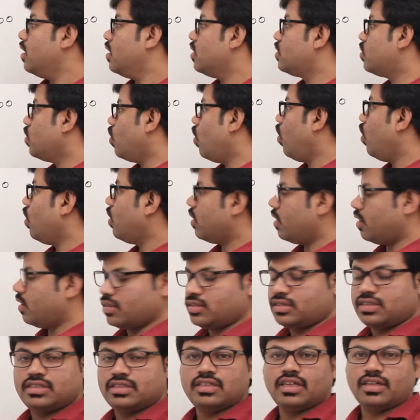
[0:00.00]
So
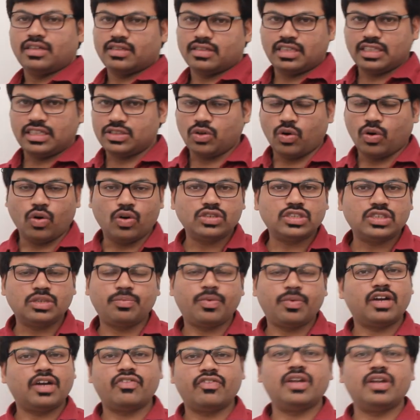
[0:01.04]
this host
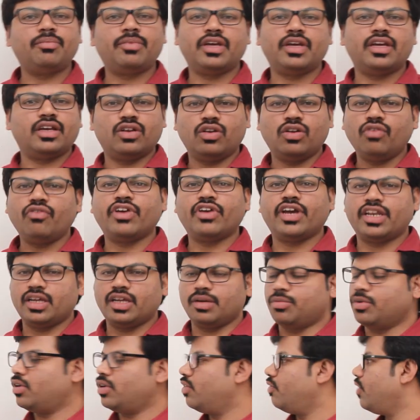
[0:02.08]
part will be
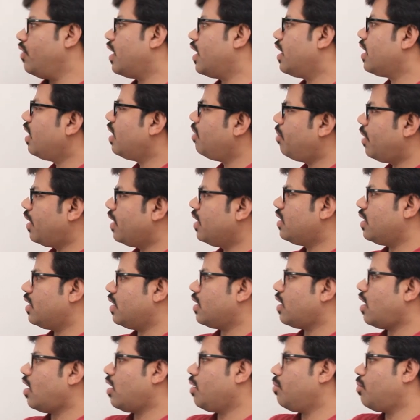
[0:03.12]
variable. We can keep
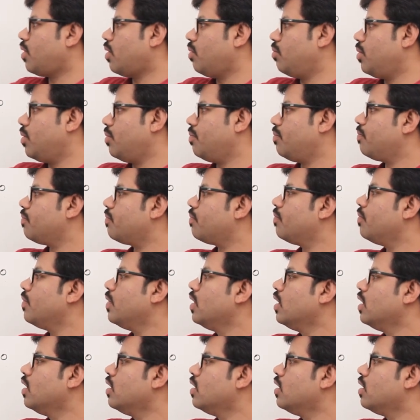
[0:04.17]
anything, not a problem.
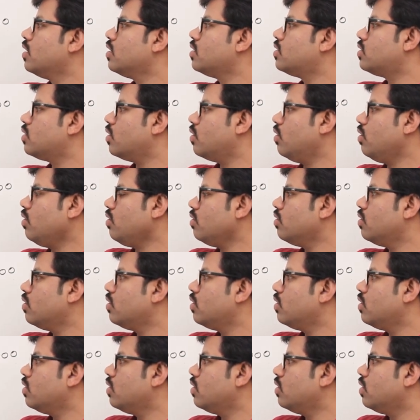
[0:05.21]
So
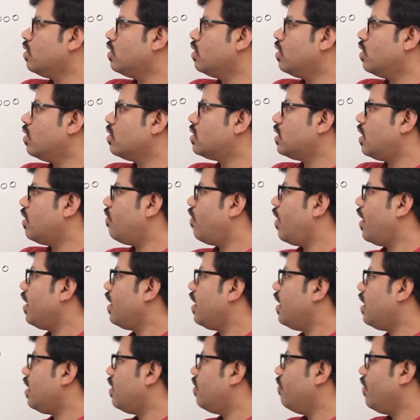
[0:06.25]
sir,
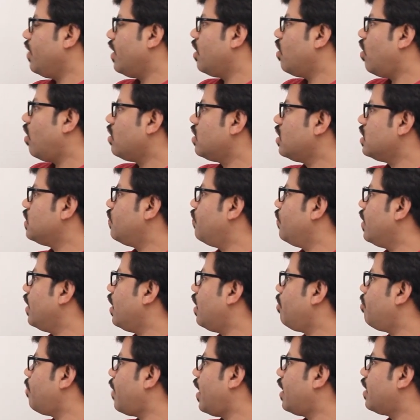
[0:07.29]
why we got this
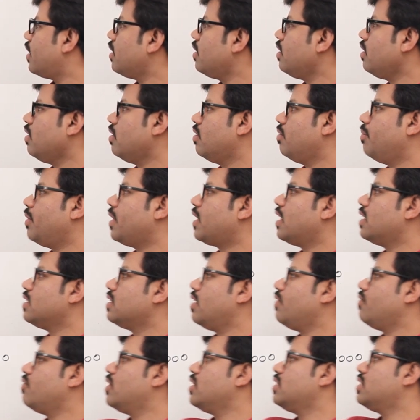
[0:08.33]
weird pattern? Because
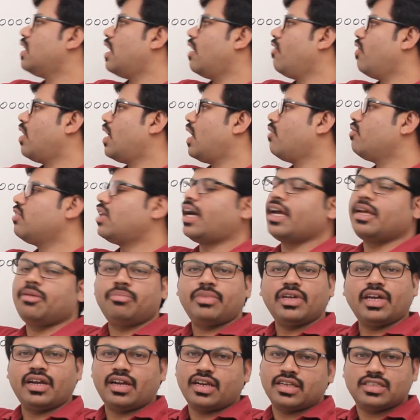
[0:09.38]
of this one of the IP
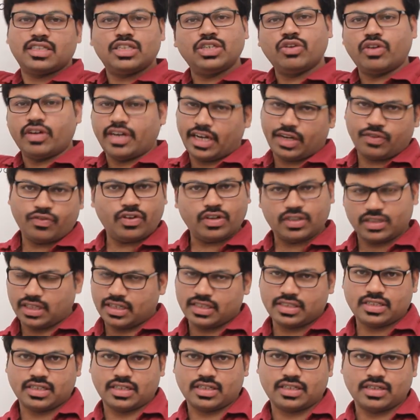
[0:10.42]
address in your network.
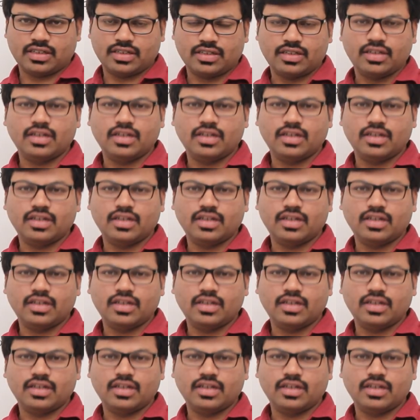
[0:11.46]
That's it.